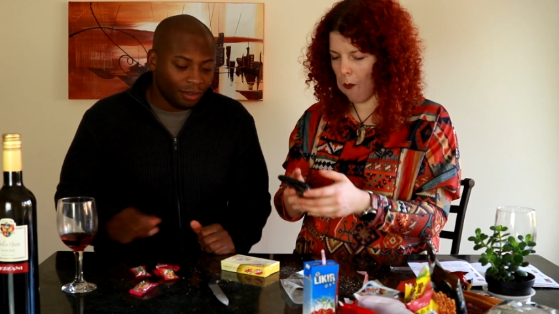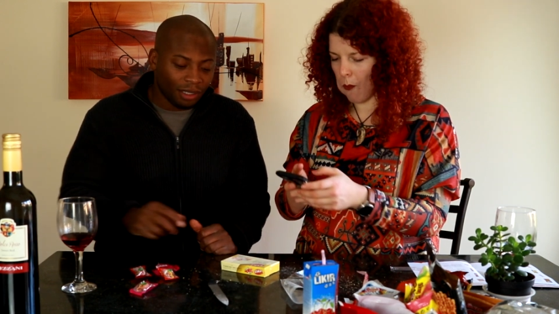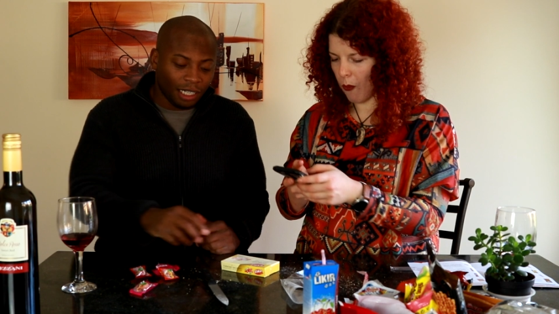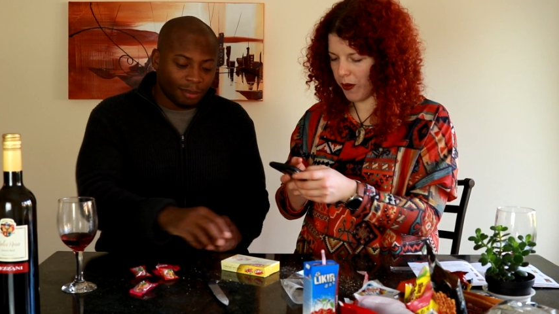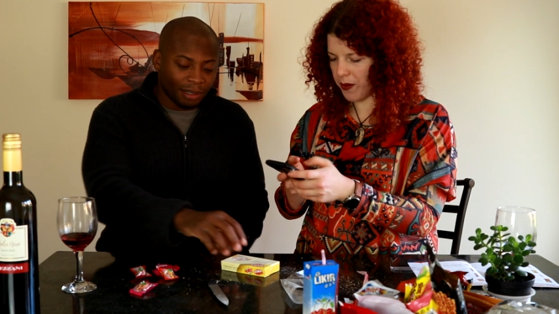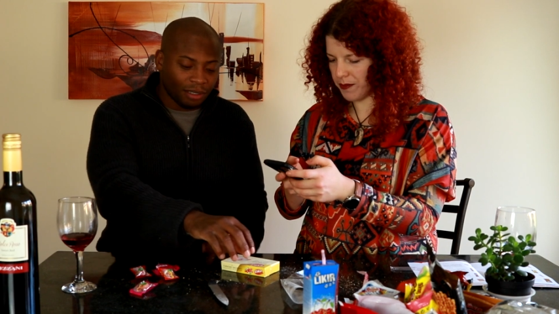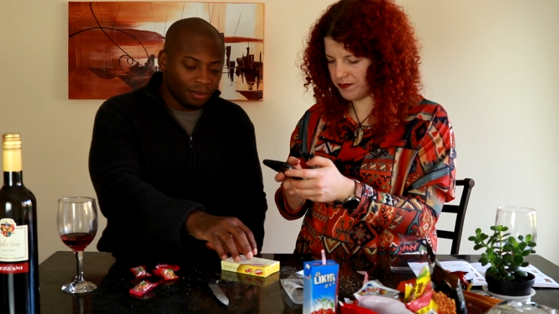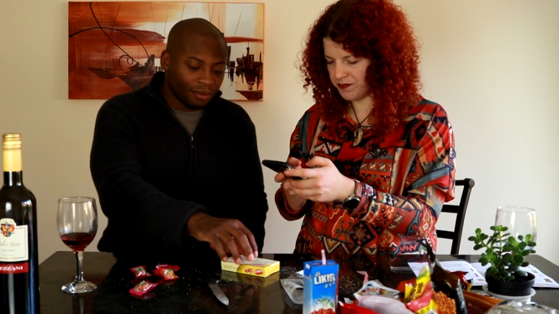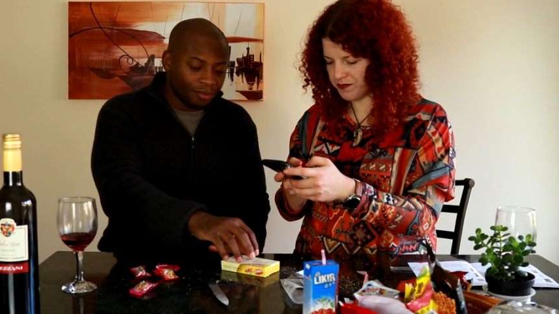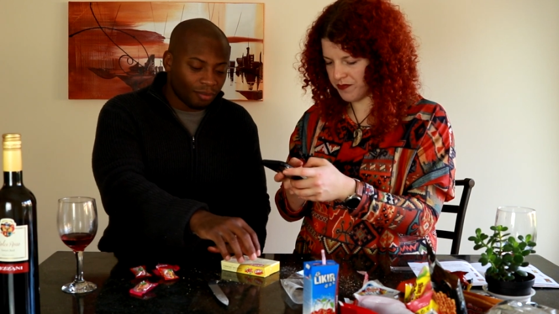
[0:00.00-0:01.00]
Speaker 1: It's not
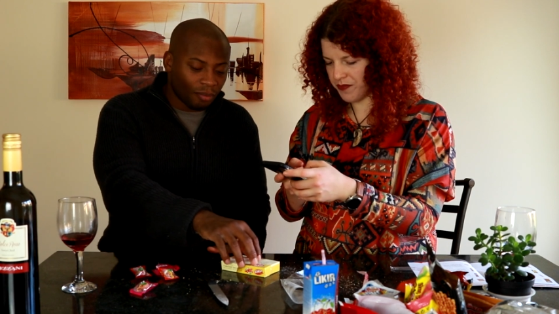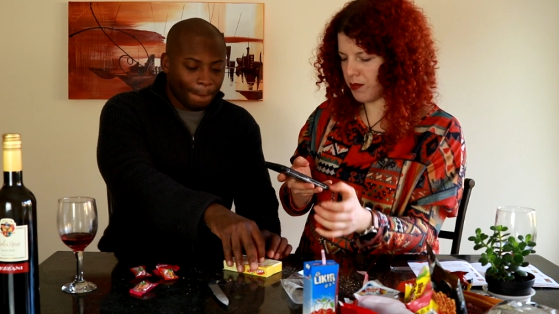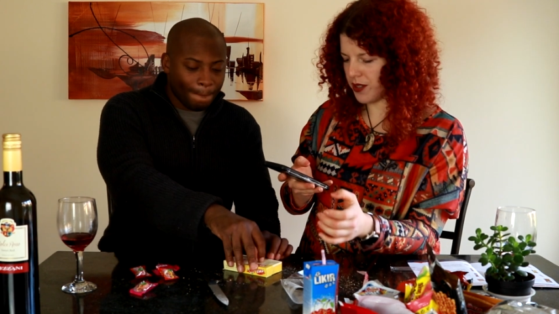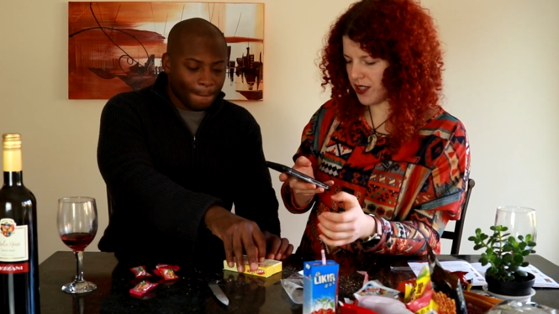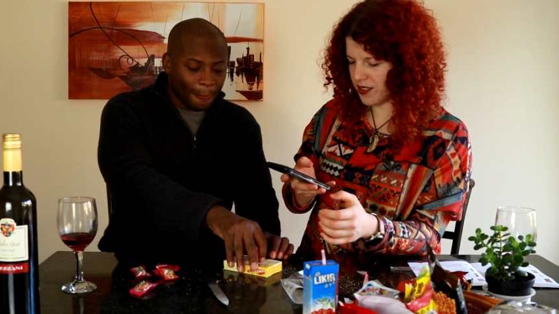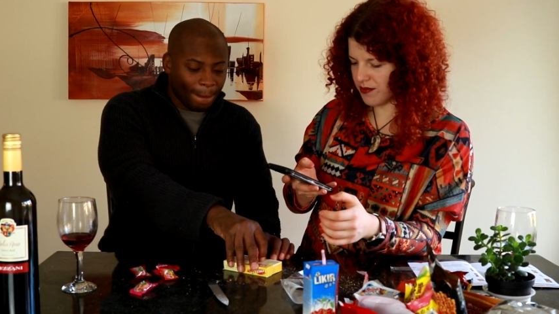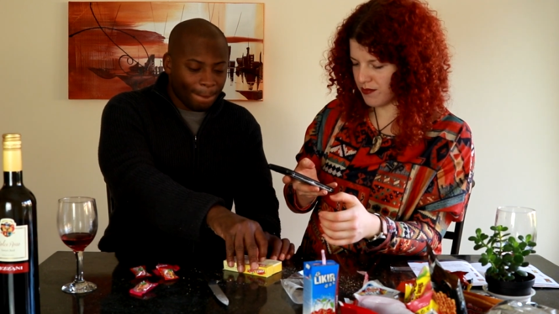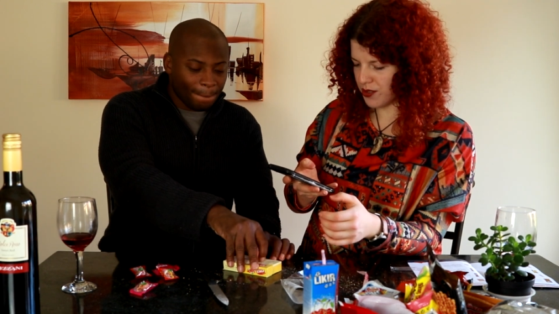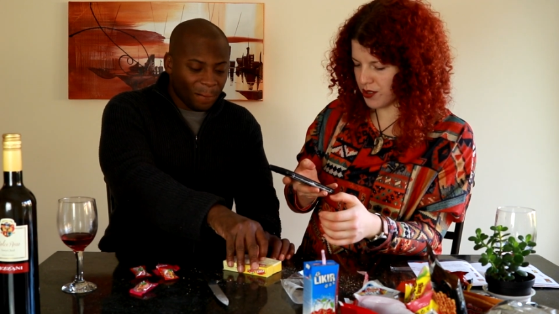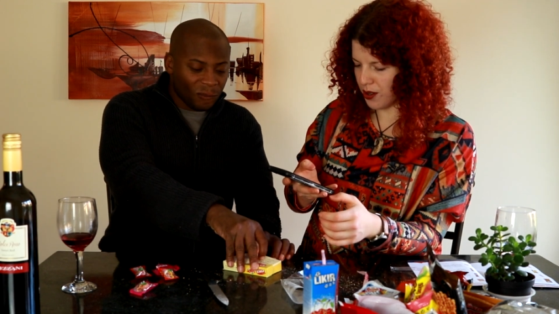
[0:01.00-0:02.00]
expensive. Open it
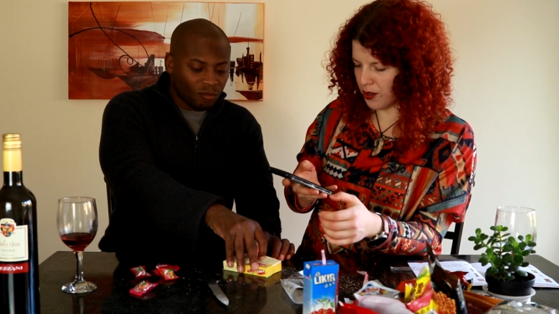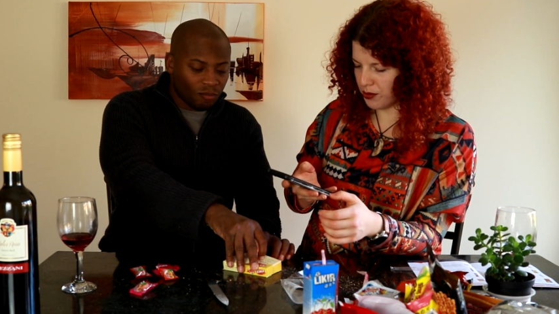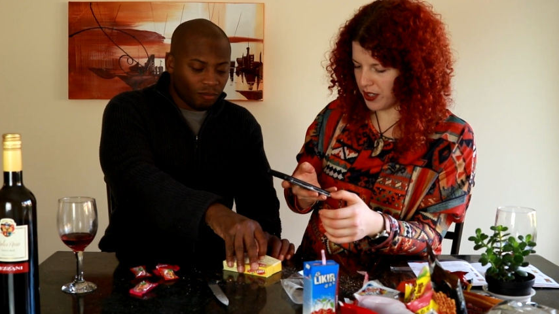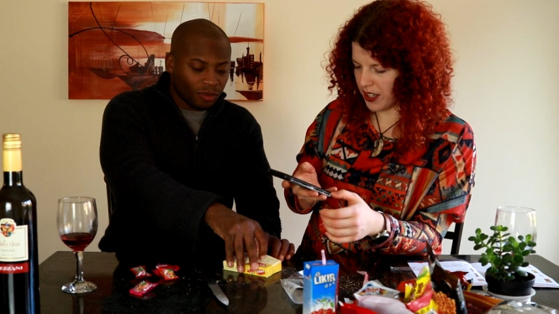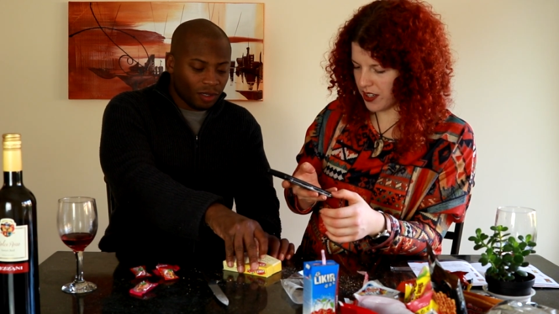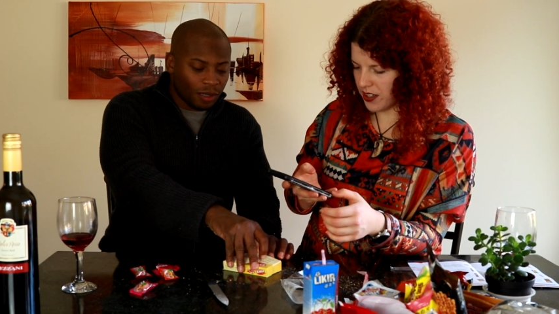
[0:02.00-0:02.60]
slowly.